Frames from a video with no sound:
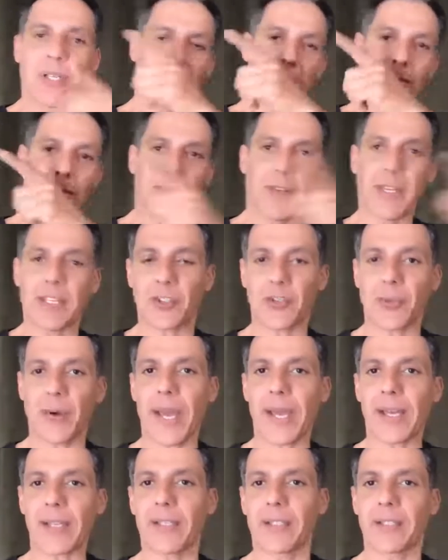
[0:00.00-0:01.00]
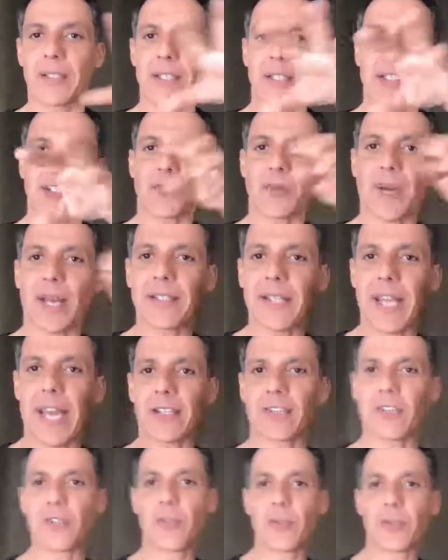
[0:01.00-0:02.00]
face track, extract
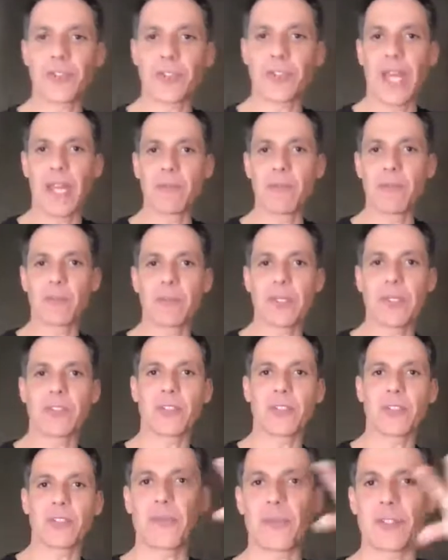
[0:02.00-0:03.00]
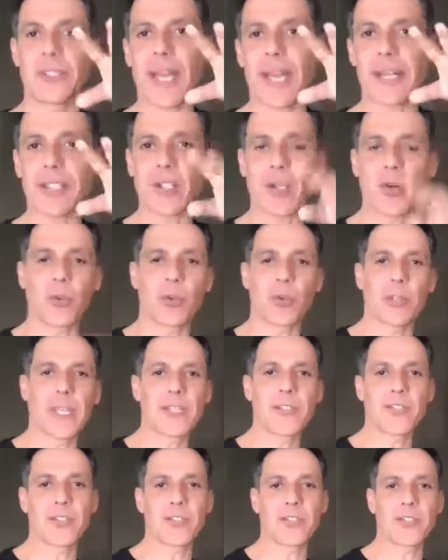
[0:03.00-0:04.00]
action units and head movements, 190
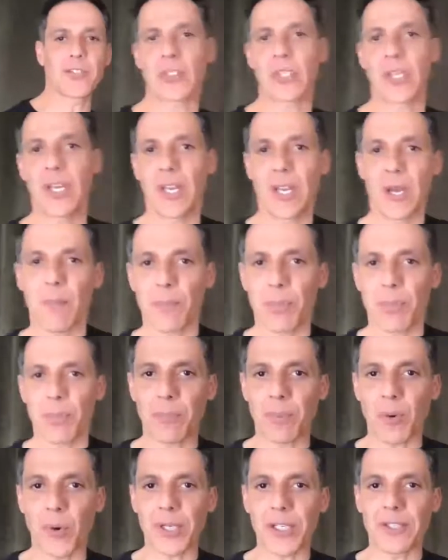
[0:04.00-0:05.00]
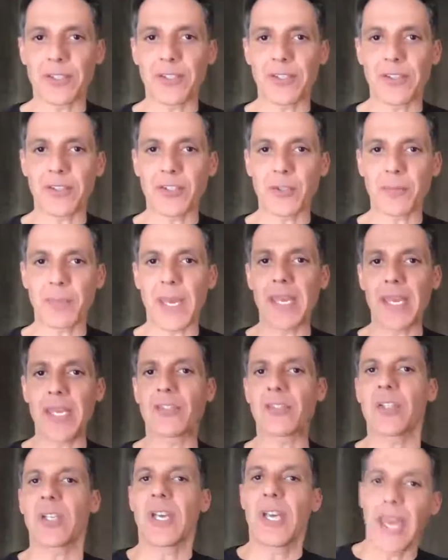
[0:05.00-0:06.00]
correlations, put a point into the
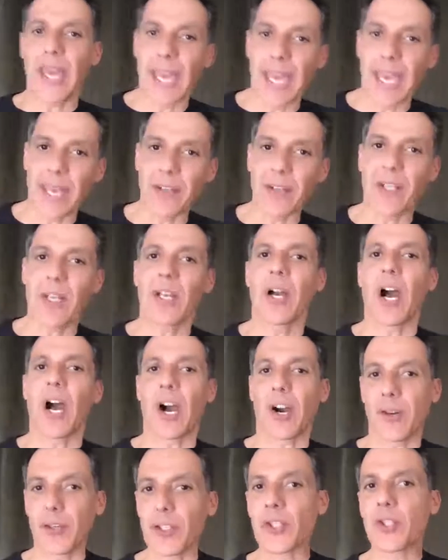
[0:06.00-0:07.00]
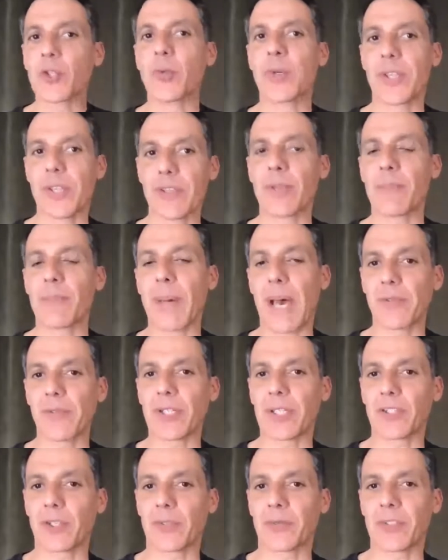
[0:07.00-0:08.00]
space, and are you within the
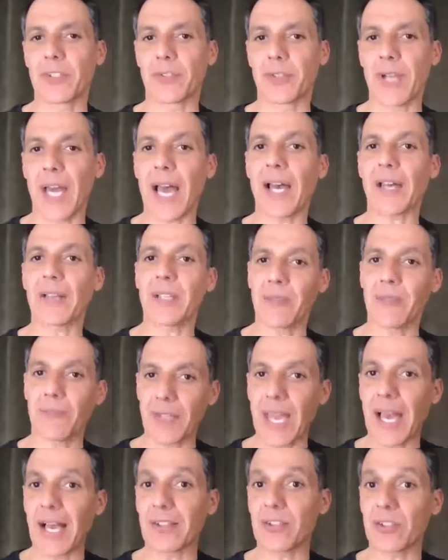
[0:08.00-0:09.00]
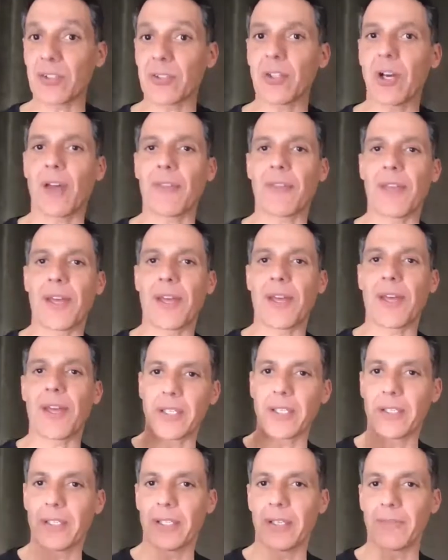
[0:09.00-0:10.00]
bounding surface or not? If yes,
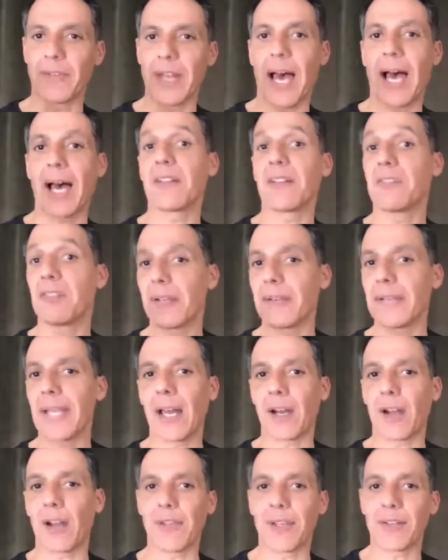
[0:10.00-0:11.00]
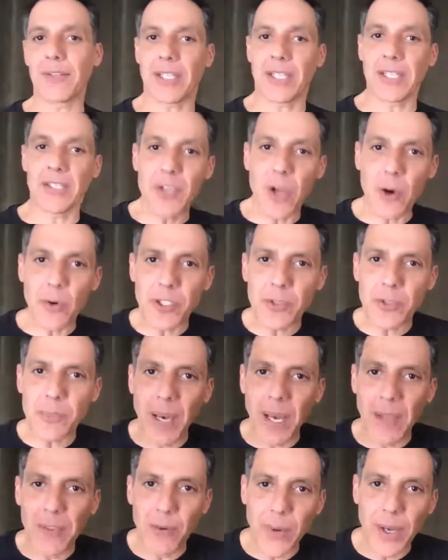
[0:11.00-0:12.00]
authentic. If not, not authentic. And notice,
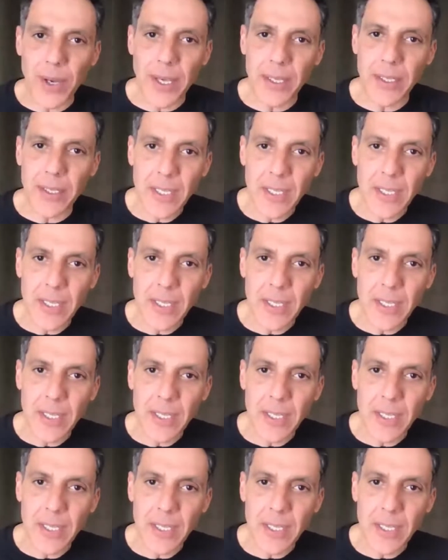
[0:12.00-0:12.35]
by the way,